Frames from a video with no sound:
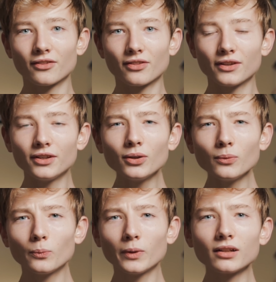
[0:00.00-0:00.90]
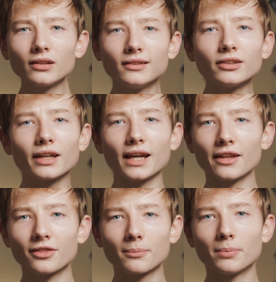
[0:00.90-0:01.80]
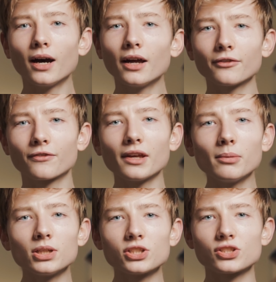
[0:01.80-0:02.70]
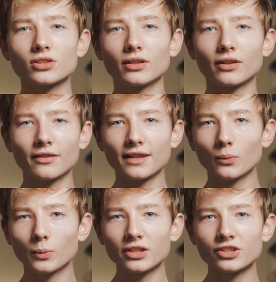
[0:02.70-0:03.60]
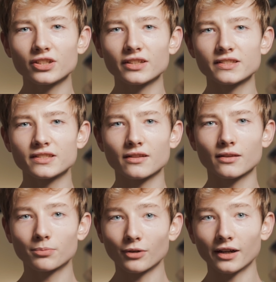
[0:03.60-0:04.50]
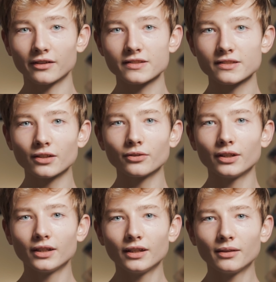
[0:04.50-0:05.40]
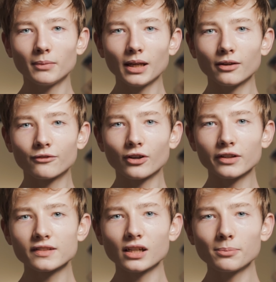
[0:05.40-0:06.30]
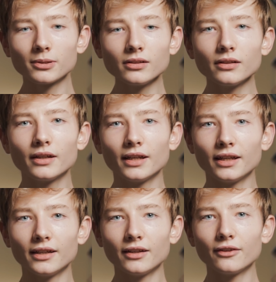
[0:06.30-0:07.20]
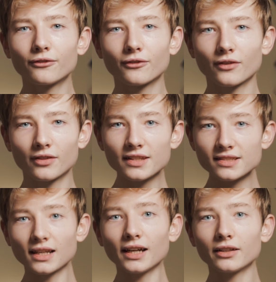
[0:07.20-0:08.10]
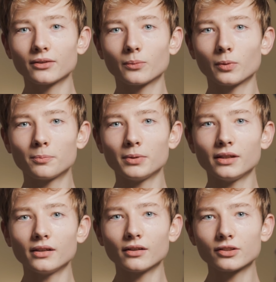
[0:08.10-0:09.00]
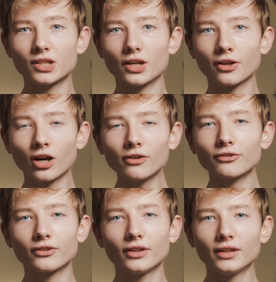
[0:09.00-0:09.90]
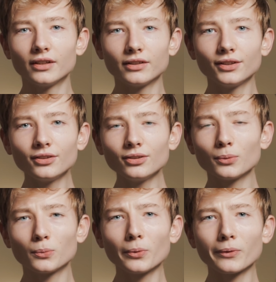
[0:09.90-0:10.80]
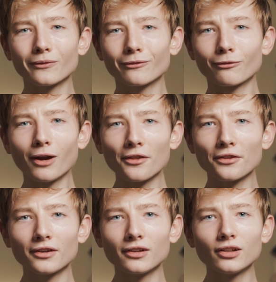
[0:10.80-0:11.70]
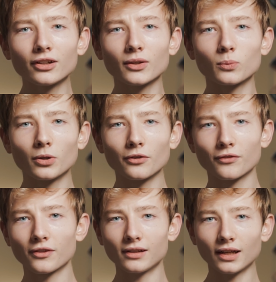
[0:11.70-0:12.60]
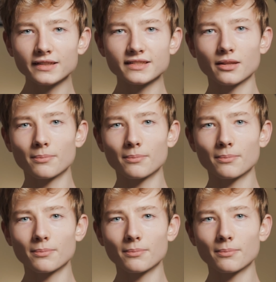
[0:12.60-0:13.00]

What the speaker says: you will look at the part of the image which is the brightest. So for example, if this light would be turned off, you would rather look at one of the lights in the